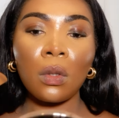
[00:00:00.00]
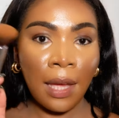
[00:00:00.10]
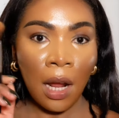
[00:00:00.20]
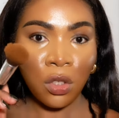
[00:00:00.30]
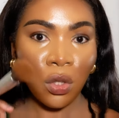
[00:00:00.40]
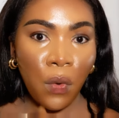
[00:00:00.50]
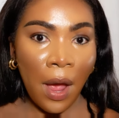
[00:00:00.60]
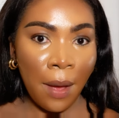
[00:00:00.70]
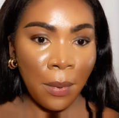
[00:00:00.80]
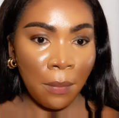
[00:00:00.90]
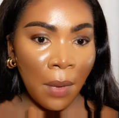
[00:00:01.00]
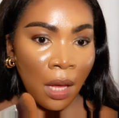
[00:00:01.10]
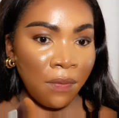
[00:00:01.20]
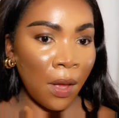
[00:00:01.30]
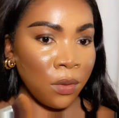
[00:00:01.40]
Again, I'll just grab
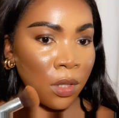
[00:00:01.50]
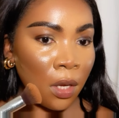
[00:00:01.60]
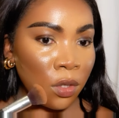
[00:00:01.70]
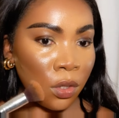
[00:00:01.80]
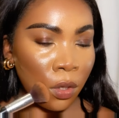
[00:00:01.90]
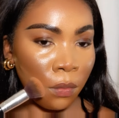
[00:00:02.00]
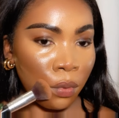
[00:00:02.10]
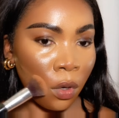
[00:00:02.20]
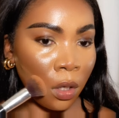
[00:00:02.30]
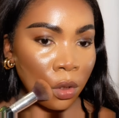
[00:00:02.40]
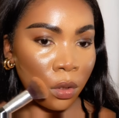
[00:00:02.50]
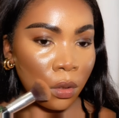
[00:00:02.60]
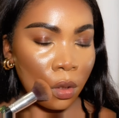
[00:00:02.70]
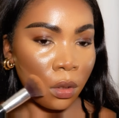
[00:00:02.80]
my foundation brush.